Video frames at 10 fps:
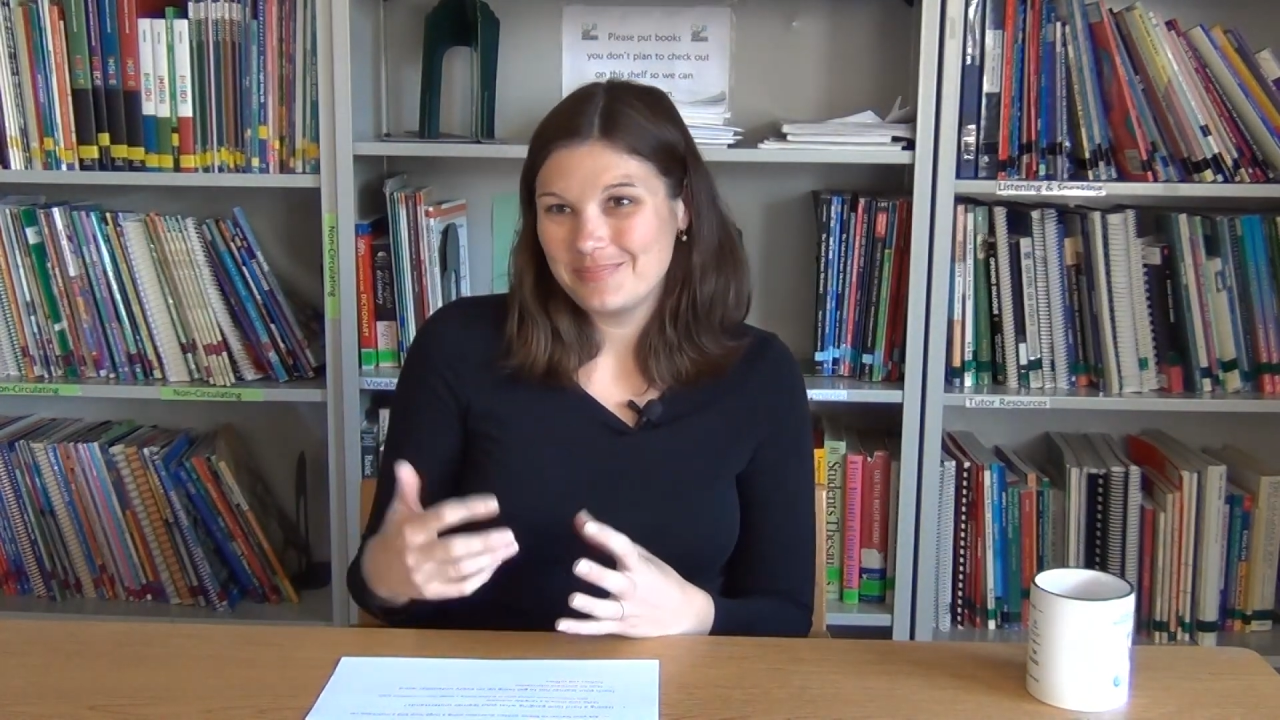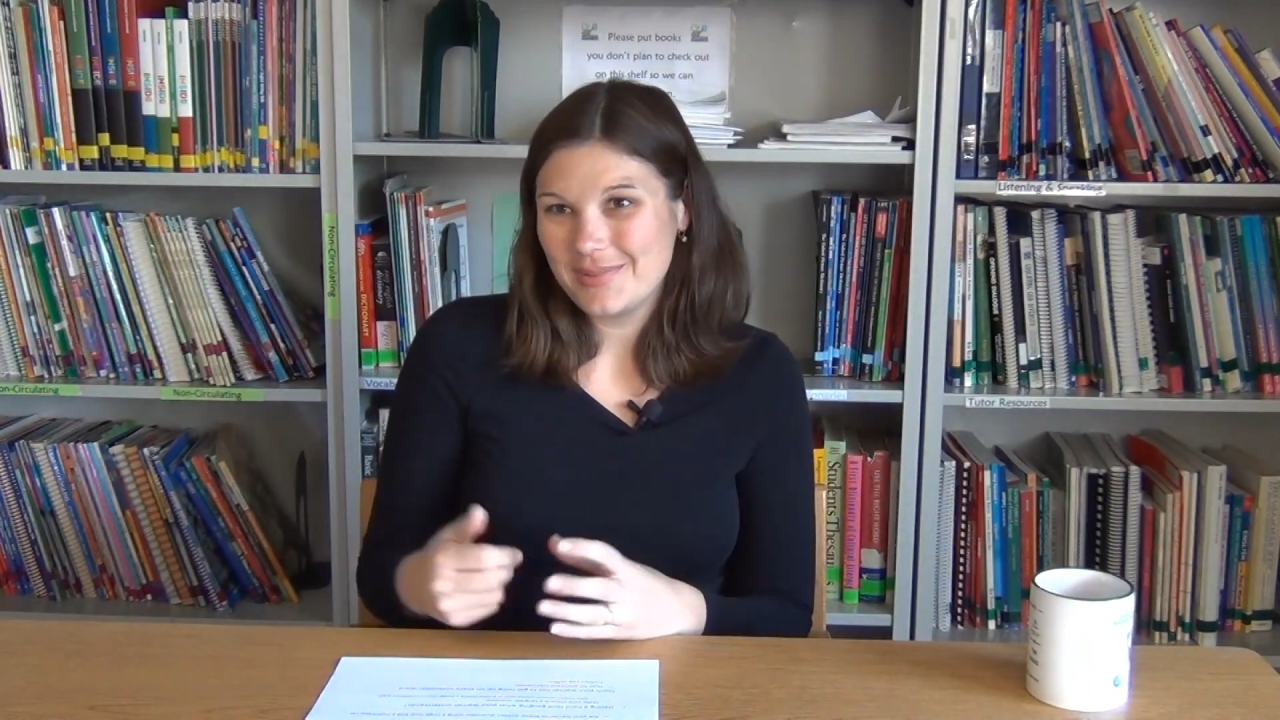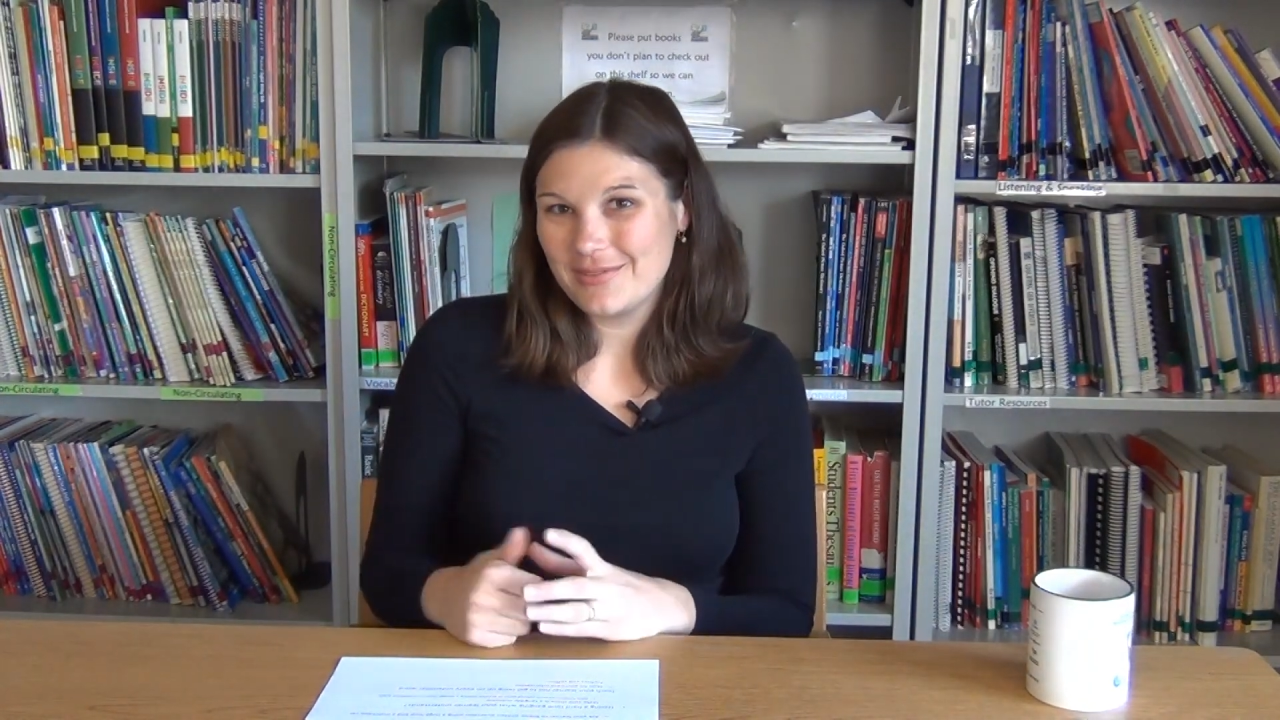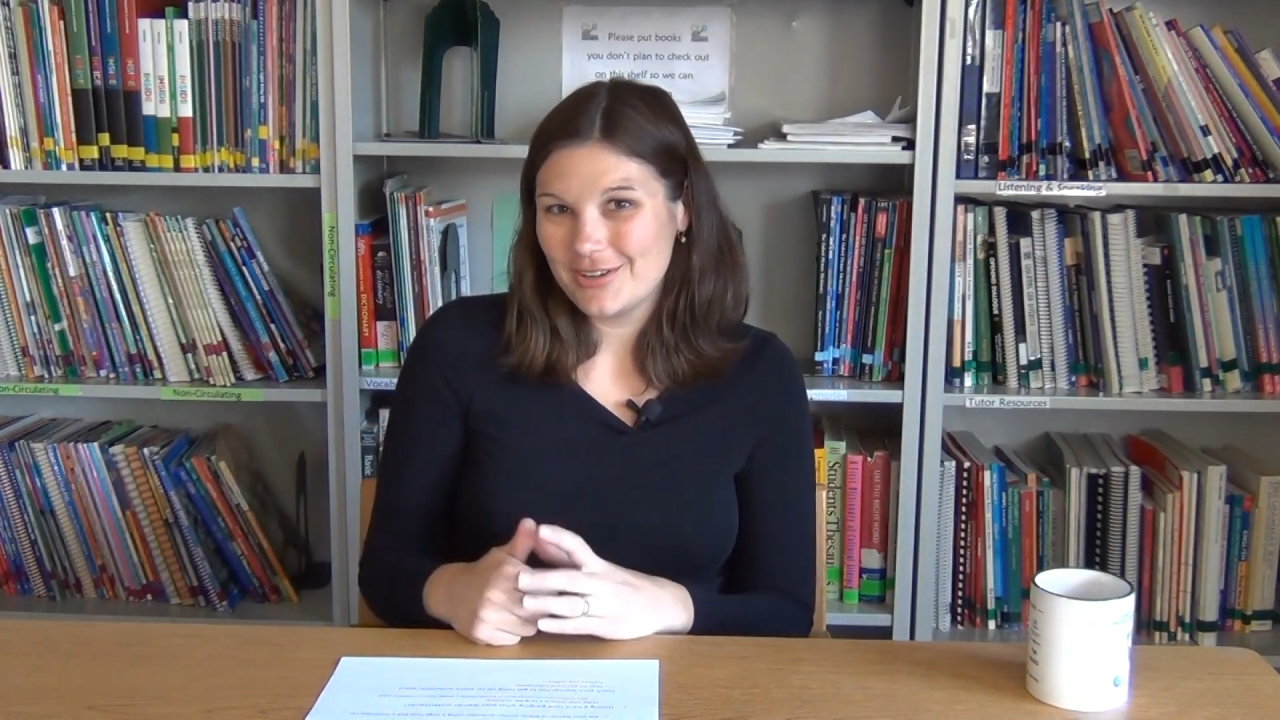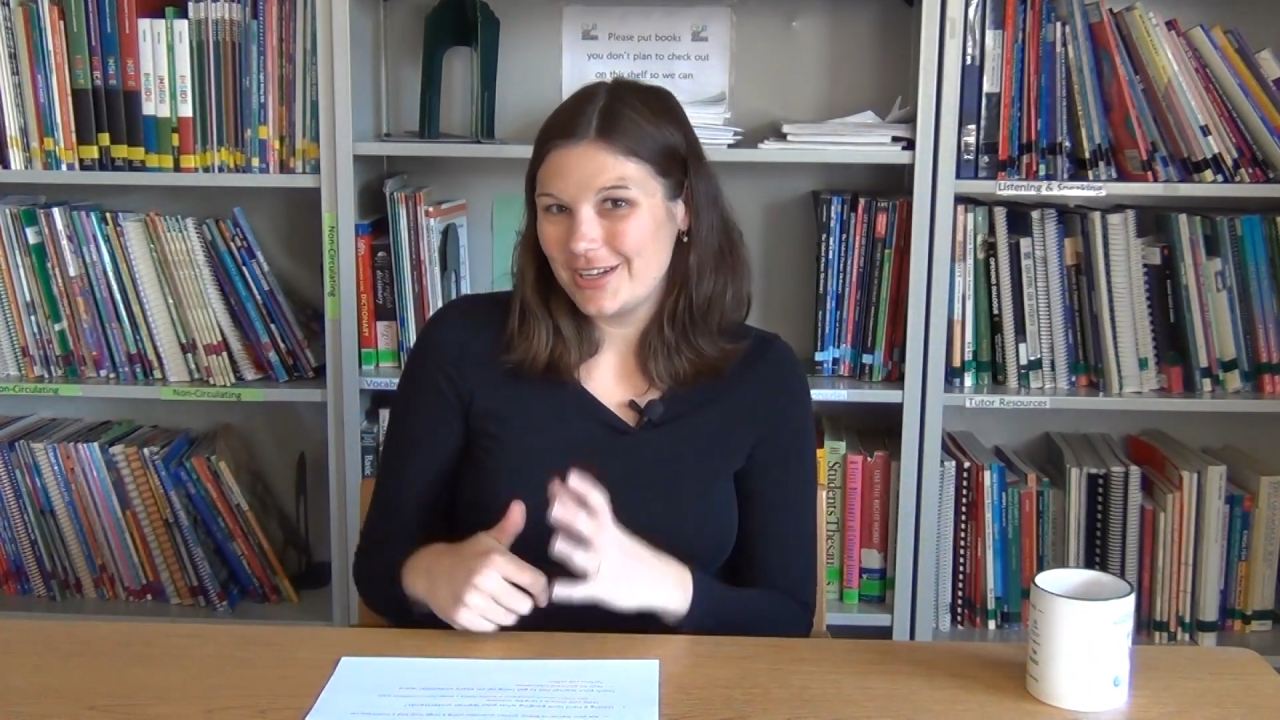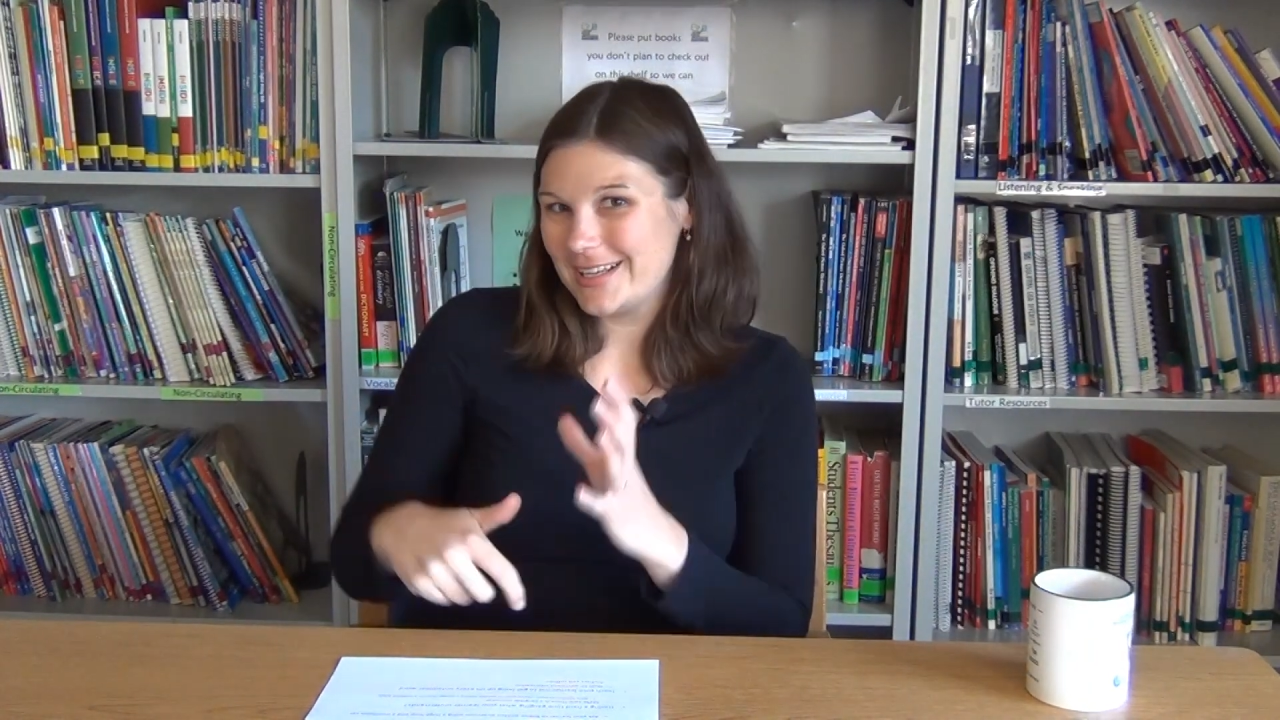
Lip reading: be very